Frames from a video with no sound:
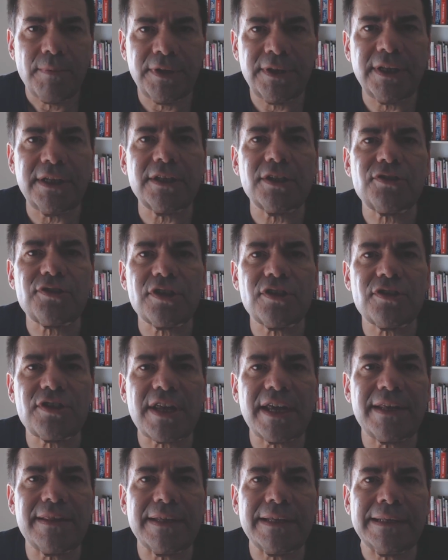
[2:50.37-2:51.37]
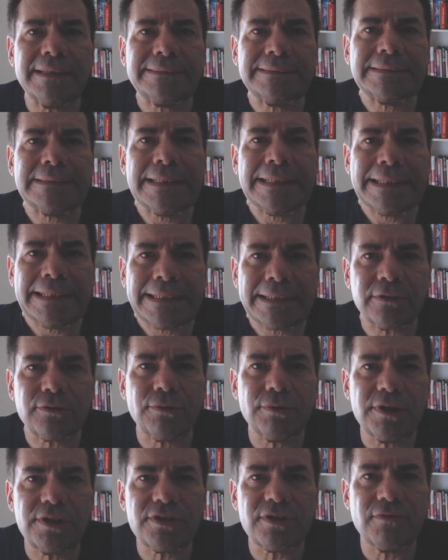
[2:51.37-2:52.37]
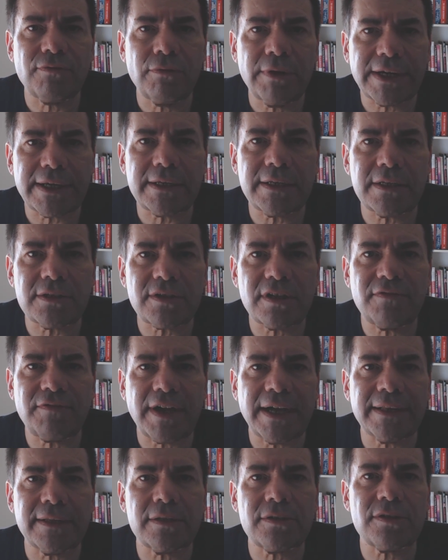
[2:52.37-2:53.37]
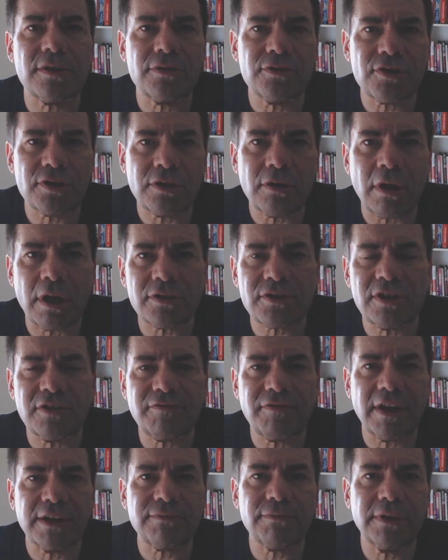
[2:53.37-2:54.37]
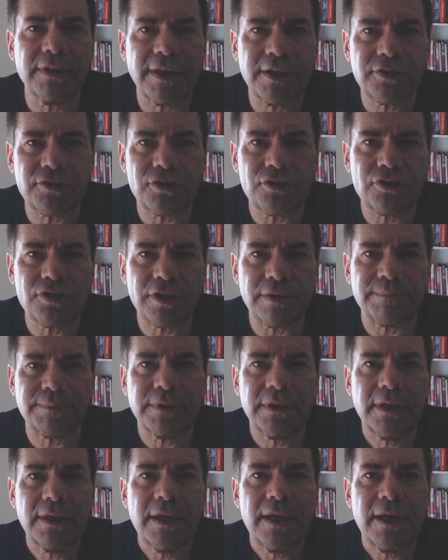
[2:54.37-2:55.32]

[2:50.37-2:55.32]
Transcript: But needless to say, the increase of wickedness and violence, there's a cause and effect relationship.